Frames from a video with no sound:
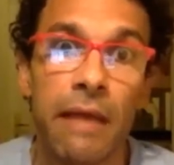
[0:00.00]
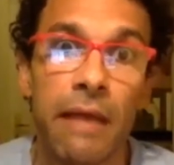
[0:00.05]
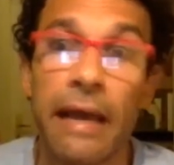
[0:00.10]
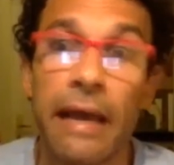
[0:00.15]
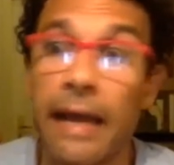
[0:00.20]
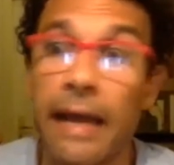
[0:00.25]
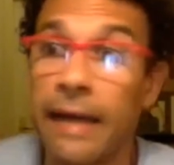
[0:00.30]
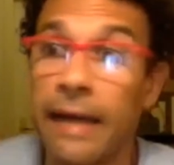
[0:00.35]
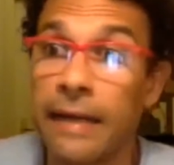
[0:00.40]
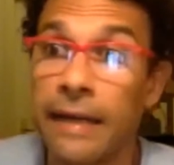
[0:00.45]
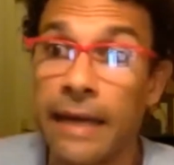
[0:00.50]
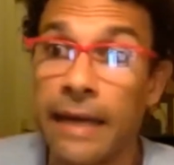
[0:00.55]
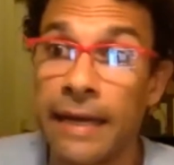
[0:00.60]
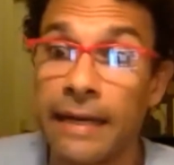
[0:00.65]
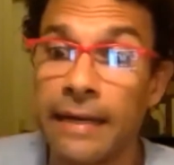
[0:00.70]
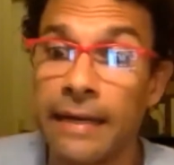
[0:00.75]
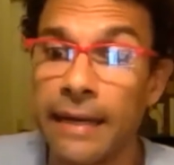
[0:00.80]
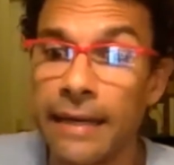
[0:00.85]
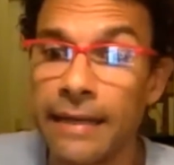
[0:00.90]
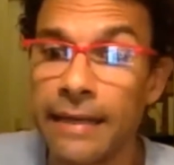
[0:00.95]

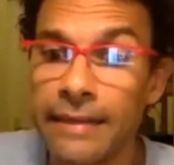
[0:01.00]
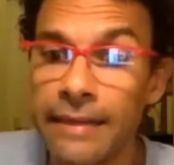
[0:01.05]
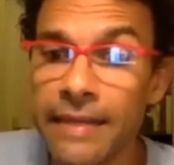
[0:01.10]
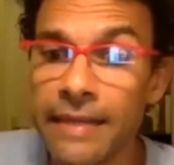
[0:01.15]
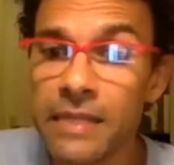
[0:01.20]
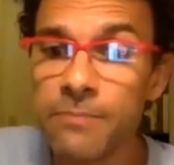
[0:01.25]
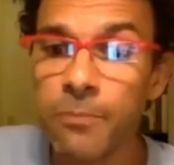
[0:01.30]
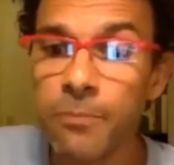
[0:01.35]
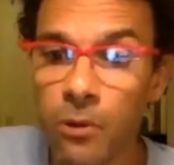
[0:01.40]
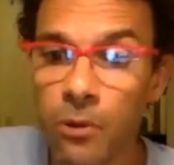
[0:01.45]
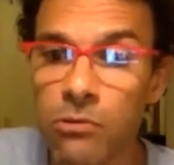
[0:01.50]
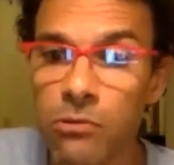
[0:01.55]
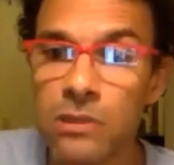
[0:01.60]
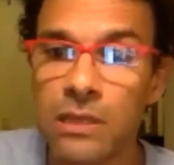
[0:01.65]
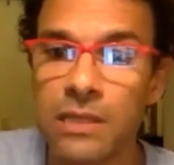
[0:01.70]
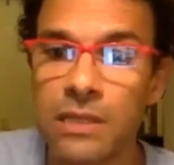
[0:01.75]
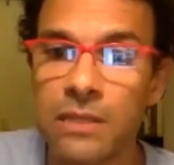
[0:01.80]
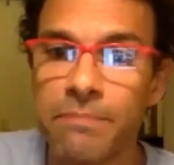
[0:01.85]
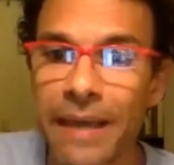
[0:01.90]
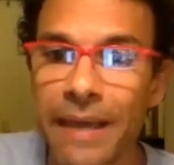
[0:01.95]
And this
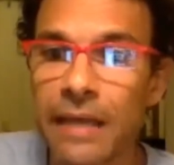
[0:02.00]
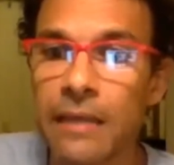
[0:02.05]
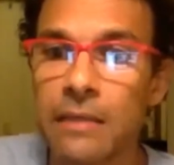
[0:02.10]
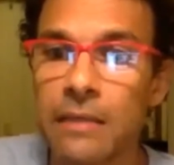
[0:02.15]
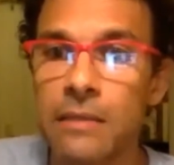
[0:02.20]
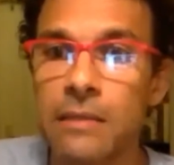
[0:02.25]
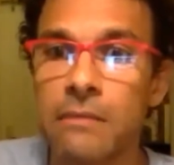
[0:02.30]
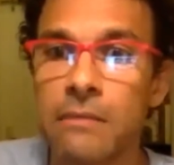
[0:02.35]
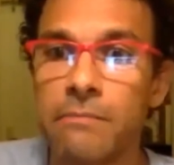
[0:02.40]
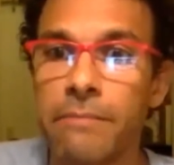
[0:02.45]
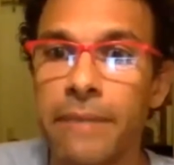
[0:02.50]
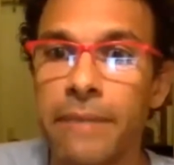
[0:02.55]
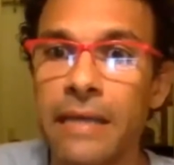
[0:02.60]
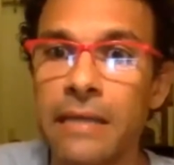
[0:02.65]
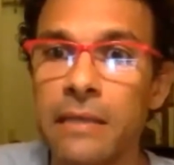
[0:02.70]
process makes